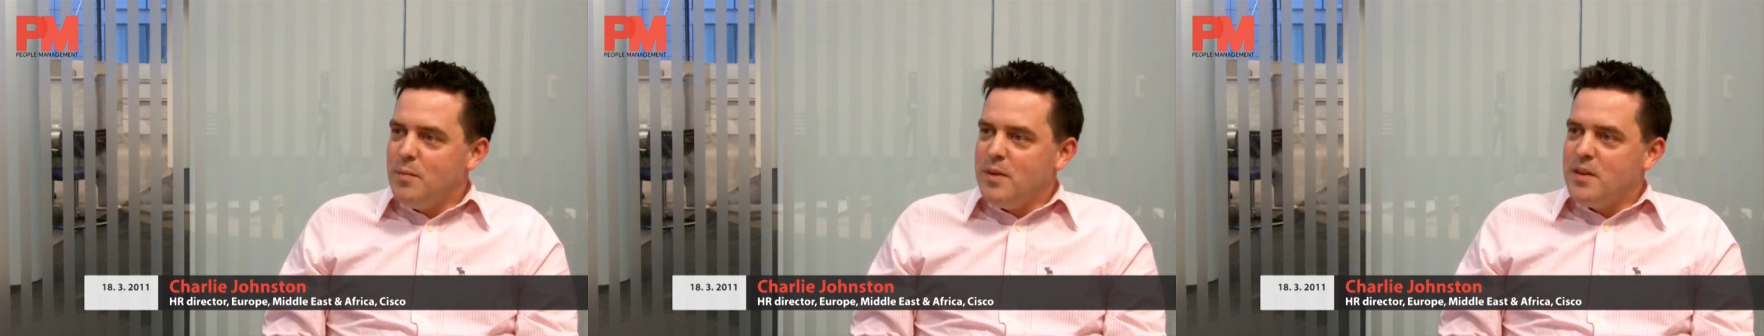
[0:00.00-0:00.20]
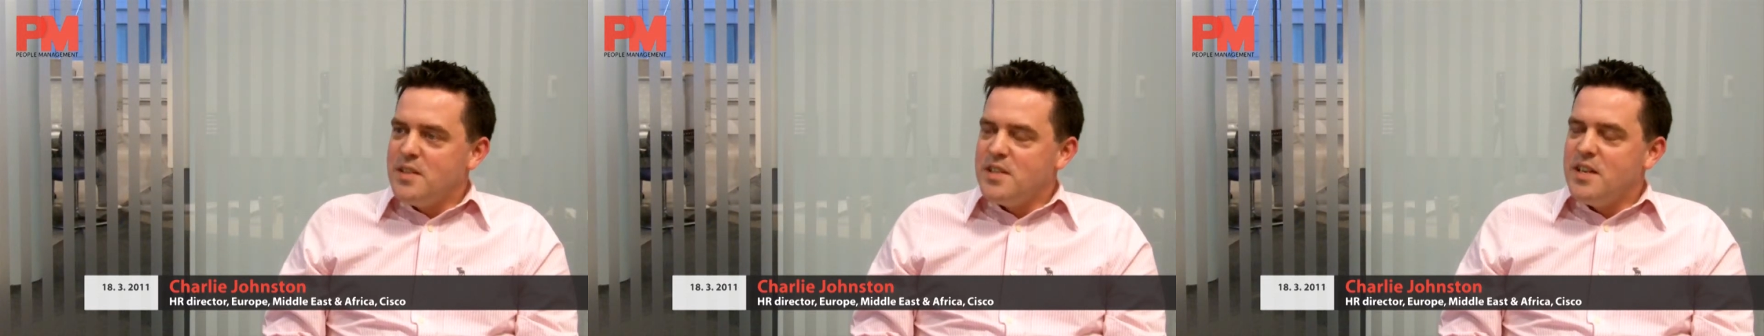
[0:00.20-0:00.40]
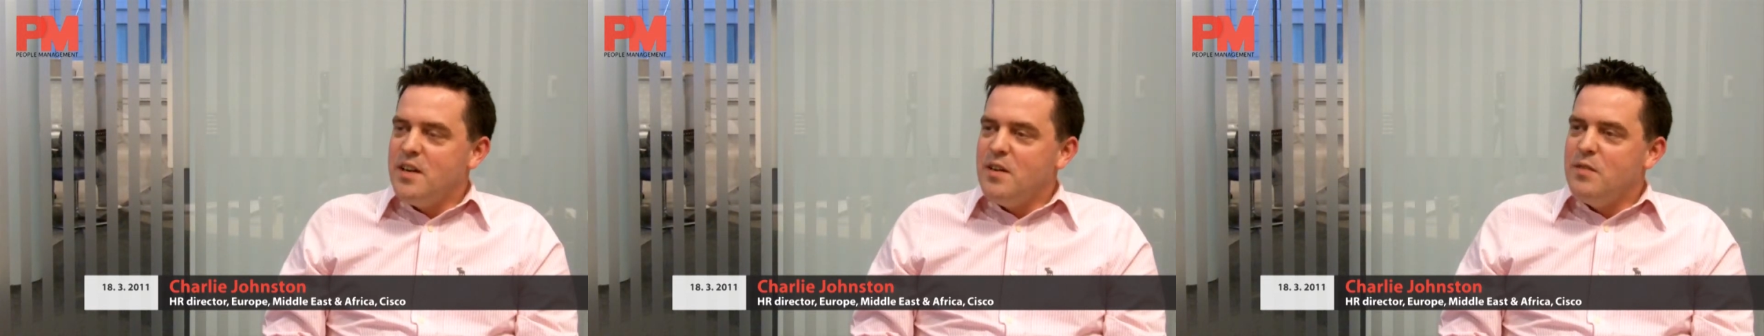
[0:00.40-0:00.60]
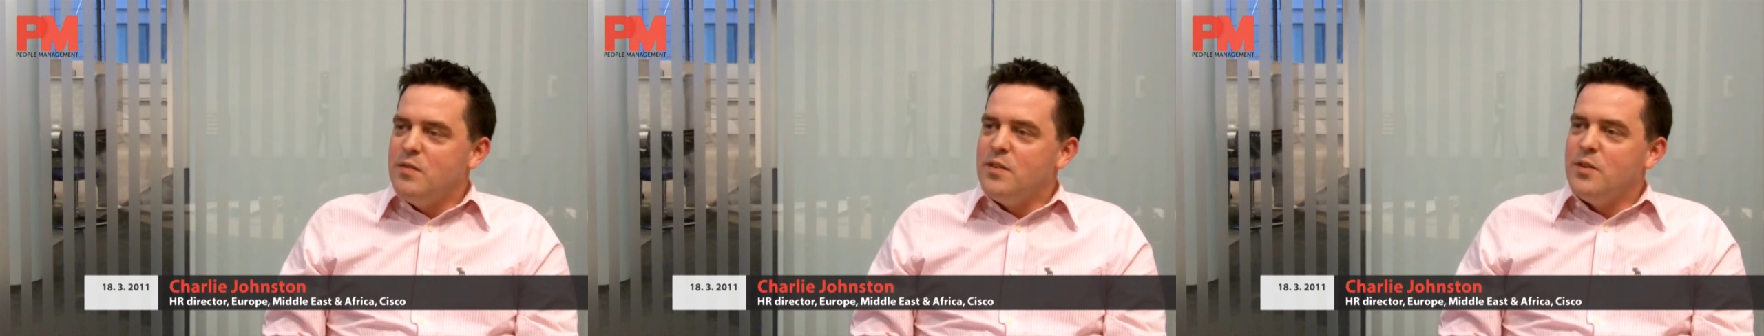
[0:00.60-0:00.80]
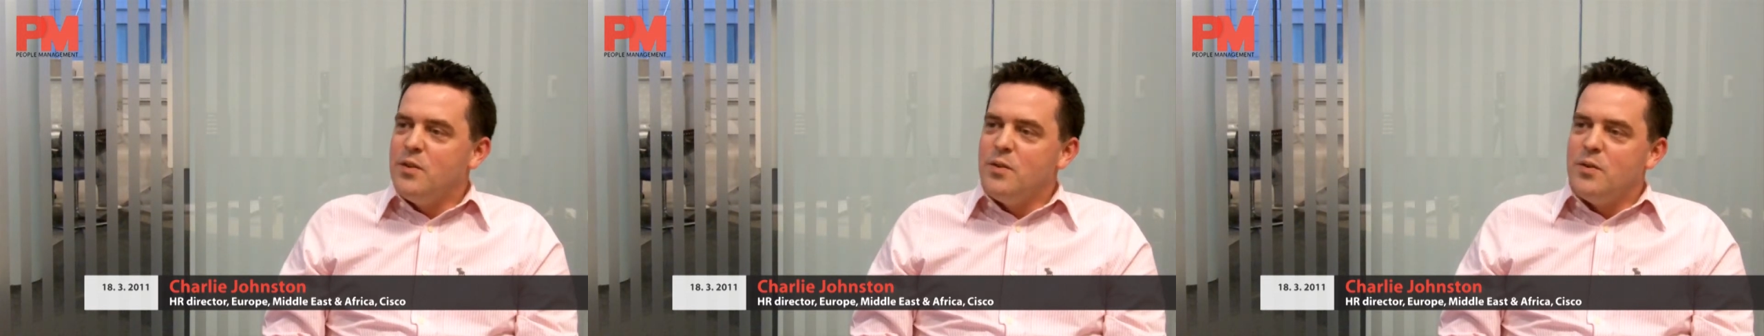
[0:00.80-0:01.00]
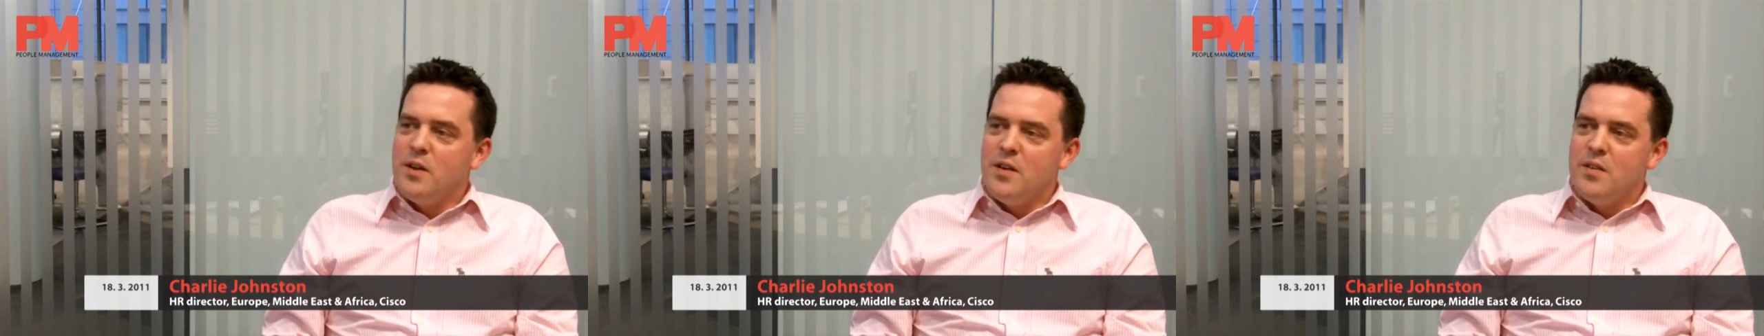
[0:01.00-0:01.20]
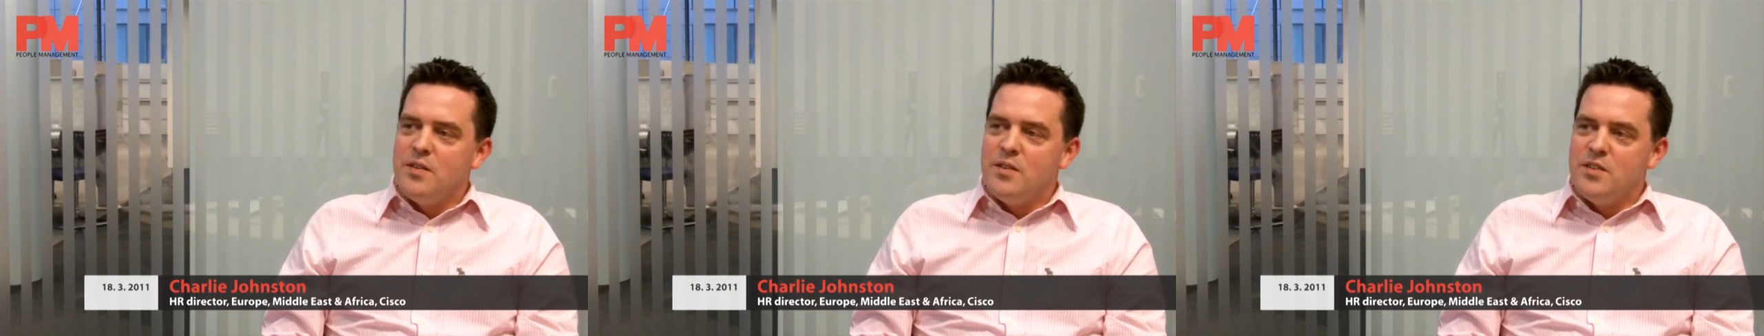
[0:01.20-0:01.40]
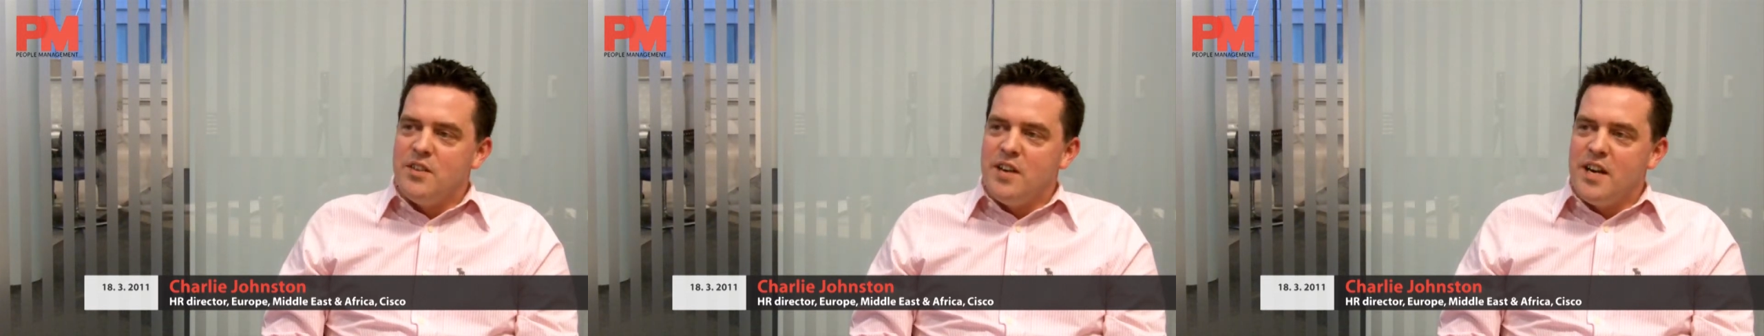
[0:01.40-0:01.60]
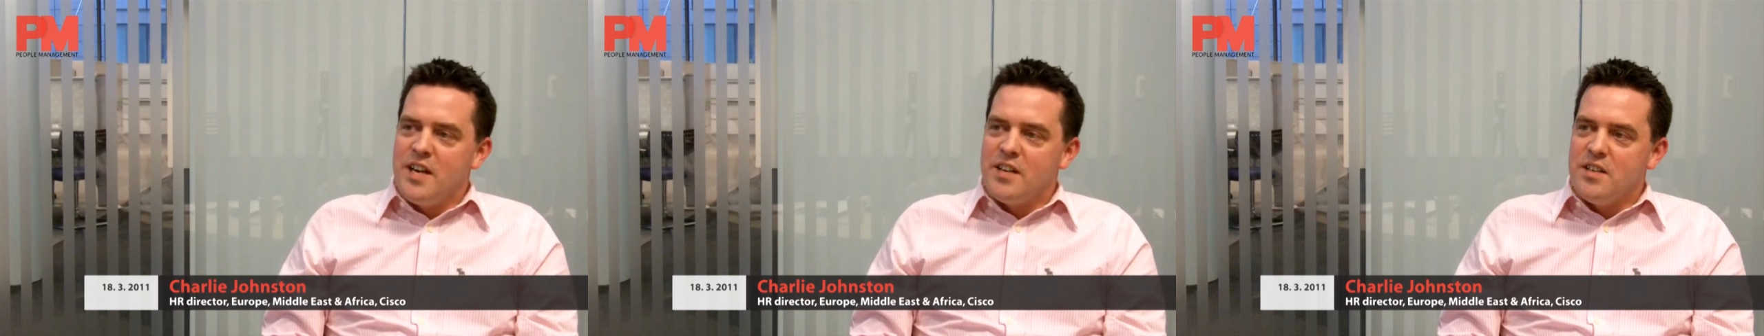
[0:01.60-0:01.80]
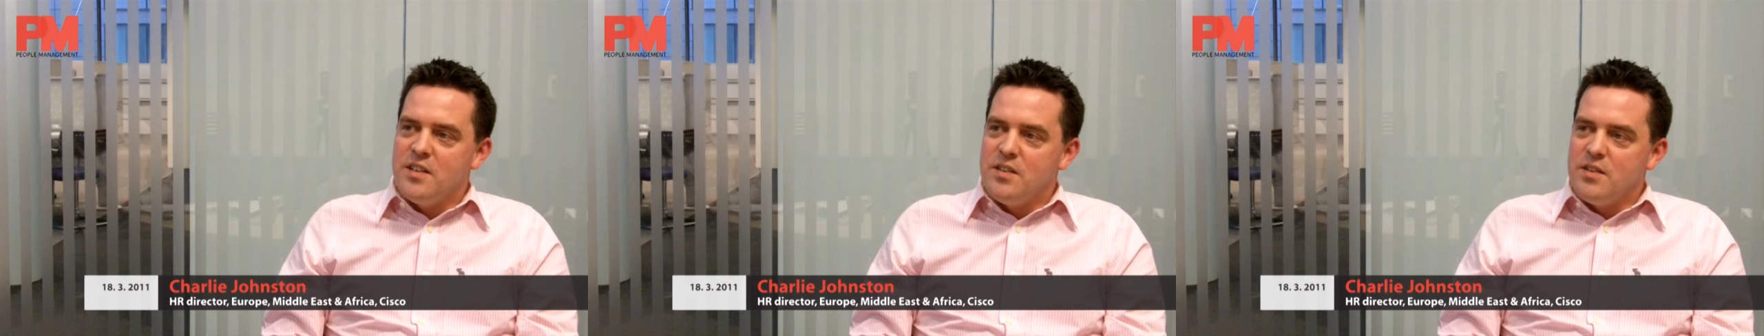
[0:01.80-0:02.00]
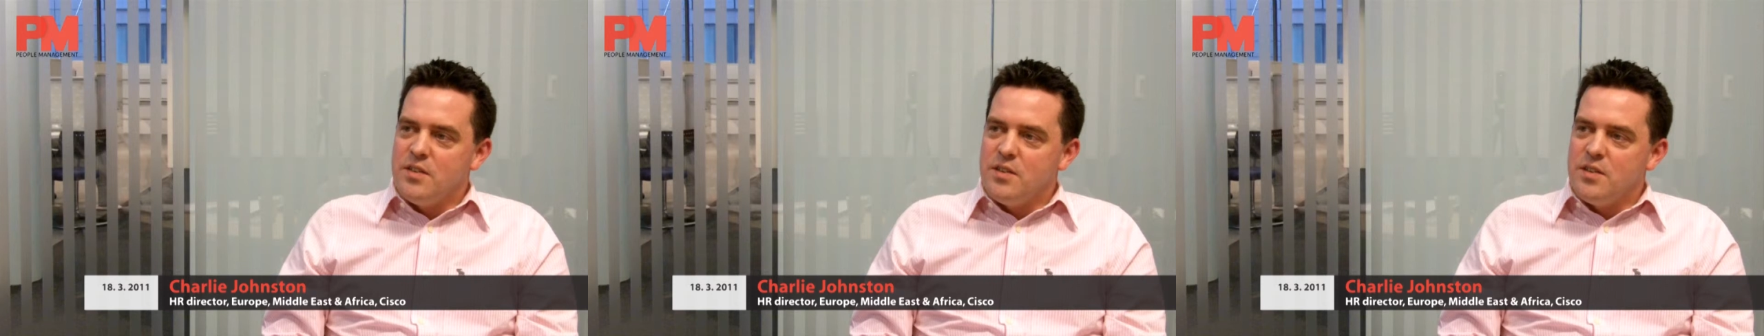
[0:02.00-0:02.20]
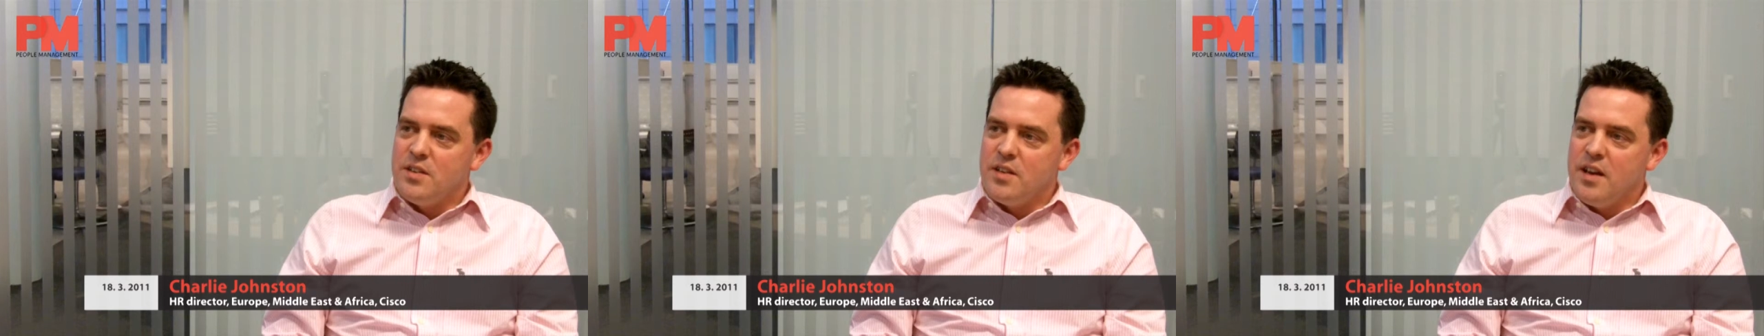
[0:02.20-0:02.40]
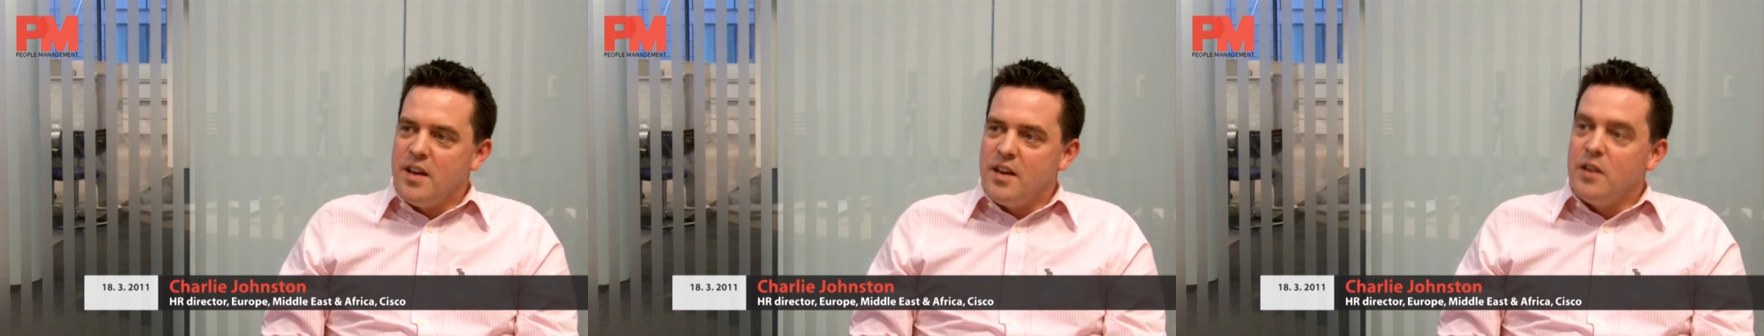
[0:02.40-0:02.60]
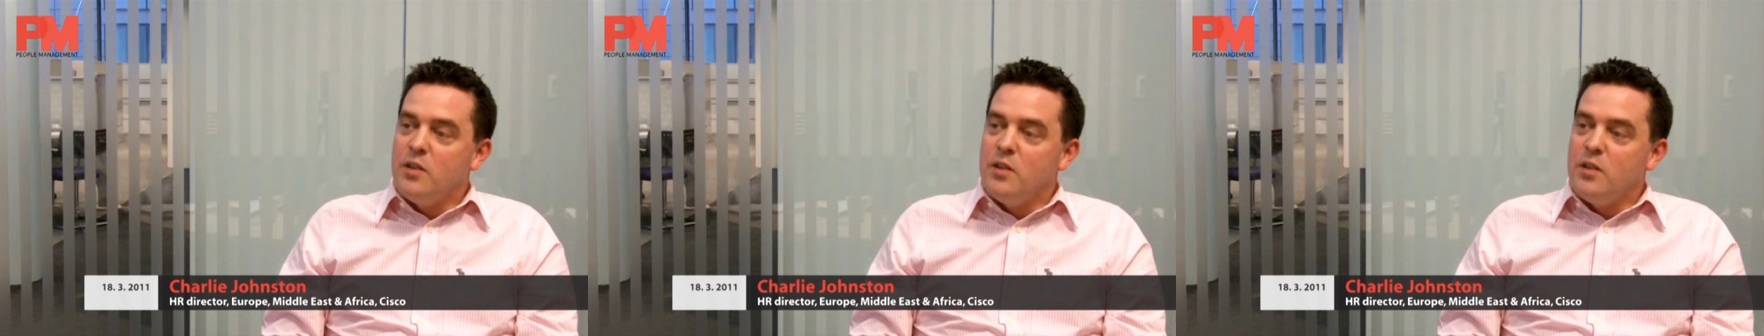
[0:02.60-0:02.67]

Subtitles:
myself and all the other directors